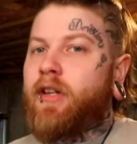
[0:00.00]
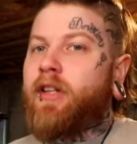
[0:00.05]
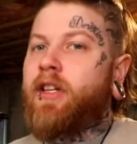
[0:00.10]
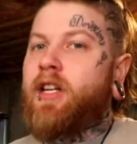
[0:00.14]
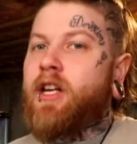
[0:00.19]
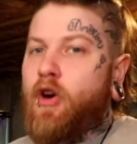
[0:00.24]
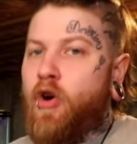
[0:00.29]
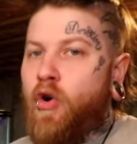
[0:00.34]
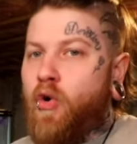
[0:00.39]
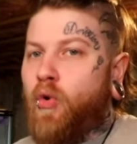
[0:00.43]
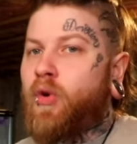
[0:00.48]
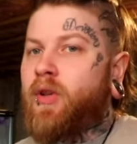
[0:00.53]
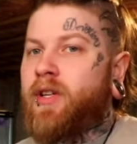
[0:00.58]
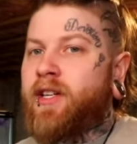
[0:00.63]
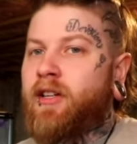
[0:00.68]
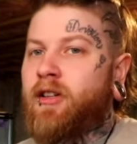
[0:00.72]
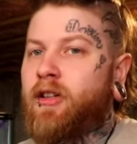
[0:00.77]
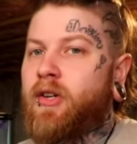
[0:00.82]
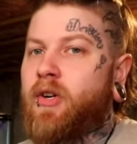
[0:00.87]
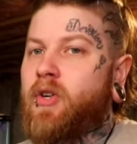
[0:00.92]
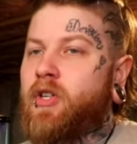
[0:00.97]
really cool
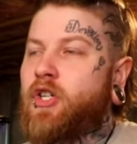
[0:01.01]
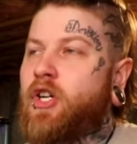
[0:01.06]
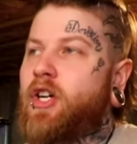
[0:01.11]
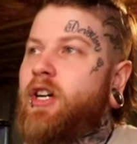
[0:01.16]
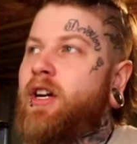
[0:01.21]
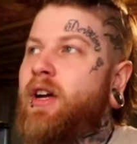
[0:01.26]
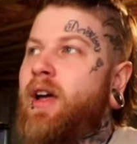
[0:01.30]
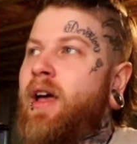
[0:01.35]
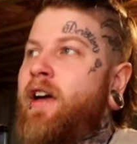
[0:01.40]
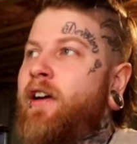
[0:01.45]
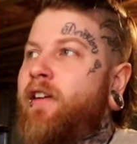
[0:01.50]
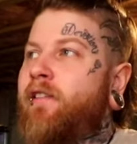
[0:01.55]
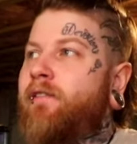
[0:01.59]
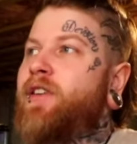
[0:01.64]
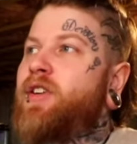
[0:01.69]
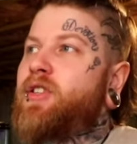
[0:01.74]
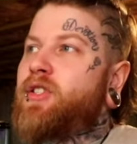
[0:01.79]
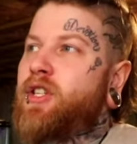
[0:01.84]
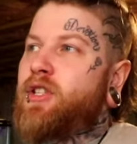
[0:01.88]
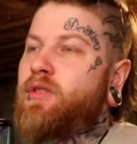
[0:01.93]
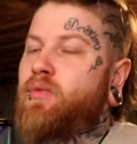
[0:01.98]
enclosure
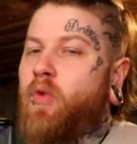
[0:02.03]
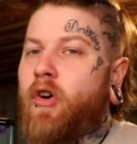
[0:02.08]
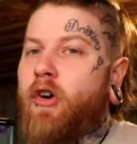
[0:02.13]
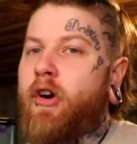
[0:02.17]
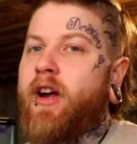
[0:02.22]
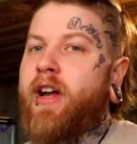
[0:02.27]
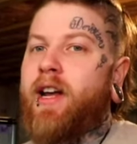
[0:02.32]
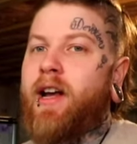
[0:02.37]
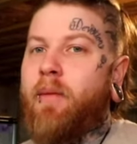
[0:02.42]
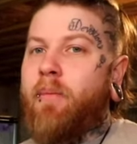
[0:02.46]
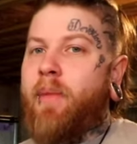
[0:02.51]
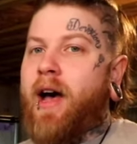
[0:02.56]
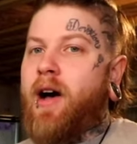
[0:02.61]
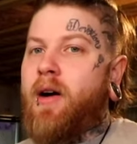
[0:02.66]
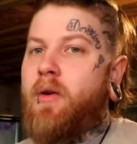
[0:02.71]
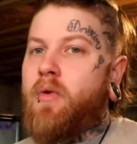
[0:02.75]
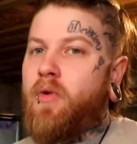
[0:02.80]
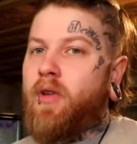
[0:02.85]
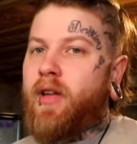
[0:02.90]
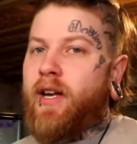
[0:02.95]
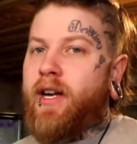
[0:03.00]
versus worrying
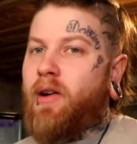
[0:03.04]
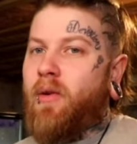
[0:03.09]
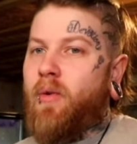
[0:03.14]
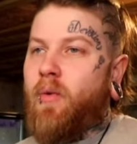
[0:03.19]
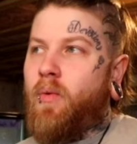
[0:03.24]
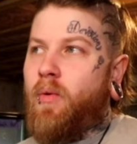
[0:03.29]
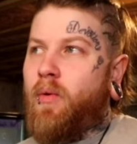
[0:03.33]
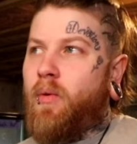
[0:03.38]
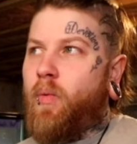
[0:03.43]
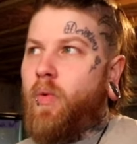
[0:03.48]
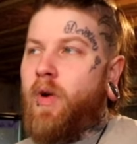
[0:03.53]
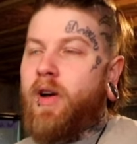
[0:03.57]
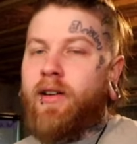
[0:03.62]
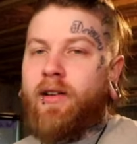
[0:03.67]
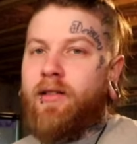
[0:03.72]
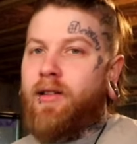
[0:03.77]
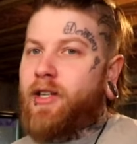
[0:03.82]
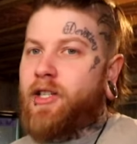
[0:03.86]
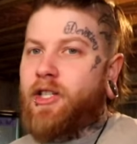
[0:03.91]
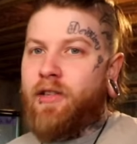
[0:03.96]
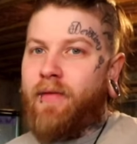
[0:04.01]
about like
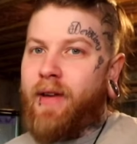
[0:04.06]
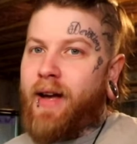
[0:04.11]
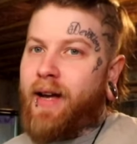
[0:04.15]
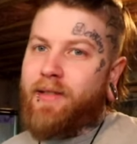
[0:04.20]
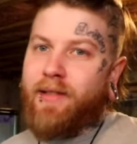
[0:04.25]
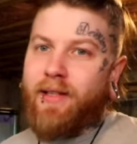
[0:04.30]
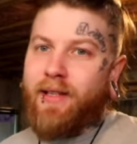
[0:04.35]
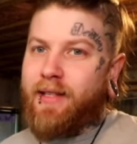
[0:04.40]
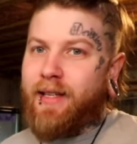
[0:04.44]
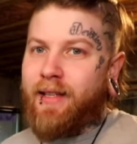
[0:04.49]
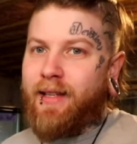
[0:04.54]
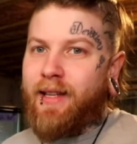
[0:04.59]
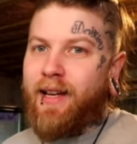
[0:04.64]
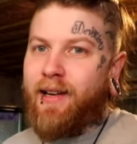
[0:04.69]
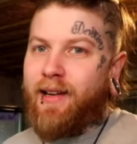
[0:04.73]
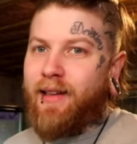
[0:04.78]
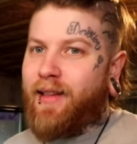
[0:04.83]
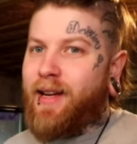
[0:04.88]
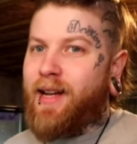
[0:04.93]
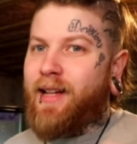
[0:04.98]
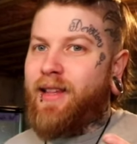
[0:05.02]
one clutch of eggs, because at the
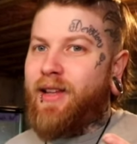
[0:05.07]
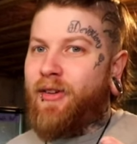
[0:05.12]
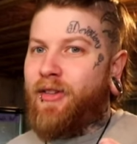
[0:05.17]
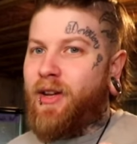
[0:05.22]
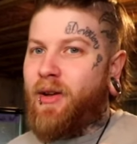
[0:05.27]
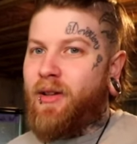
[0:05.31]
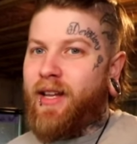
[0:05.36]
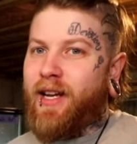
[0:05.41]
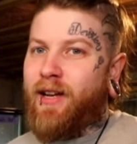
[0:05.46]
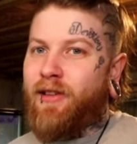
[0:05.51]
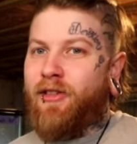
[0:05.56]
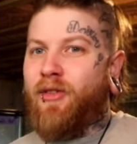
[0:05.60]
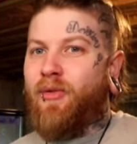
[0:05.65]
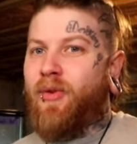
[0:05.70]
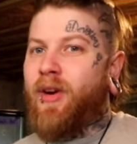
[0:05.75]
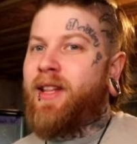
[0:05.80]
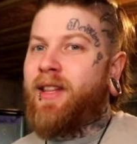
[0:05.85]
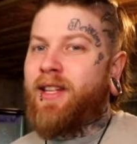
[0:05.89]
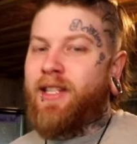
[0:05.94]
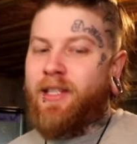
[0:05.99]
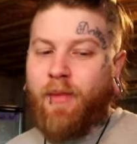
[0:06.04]
end of the day, they only lay
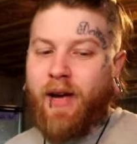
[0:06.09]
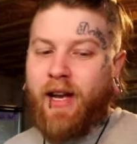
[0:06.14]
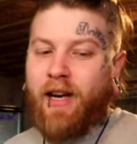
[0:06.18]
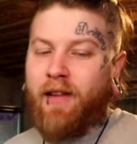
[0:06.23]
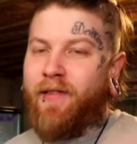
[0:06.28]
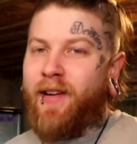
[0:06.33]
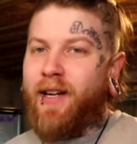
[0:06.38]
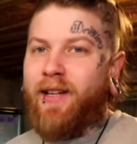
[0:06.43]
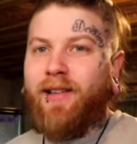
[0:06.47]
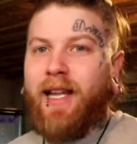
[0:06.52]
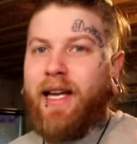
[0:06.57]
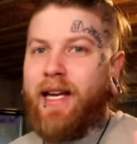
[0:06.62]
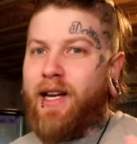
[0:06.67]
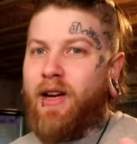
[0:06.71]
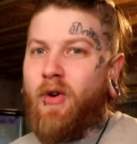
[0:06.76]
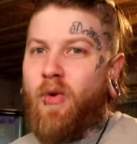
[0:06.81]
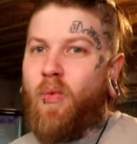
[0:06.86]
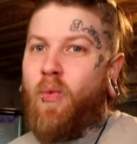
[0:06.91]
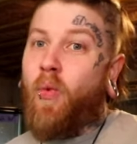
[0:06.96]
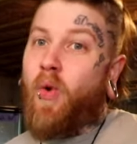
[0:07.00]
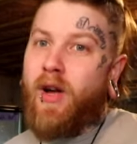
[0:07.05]
three, and this might affect like
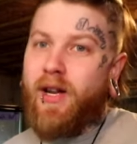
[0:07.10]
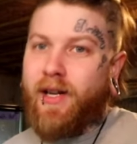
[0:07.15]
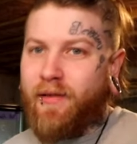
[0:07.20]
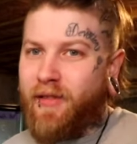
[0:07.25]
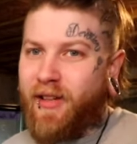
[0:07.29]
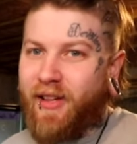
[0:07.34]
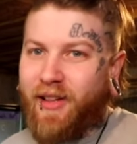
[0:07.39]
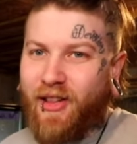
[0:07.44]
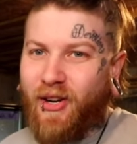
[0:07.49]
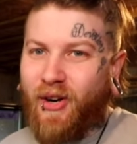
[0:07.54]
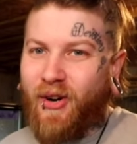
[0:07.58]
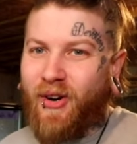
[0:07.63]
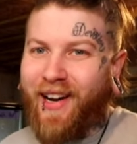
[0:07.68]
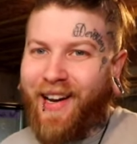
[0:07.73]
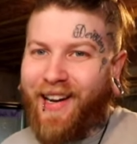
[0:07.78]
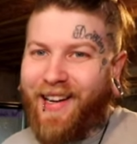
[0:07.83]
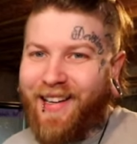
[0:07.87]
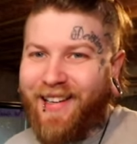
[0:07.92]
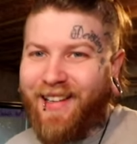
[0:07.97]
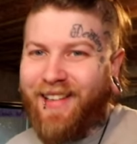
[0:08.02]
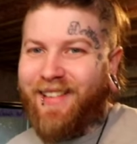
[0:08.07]
one of the three.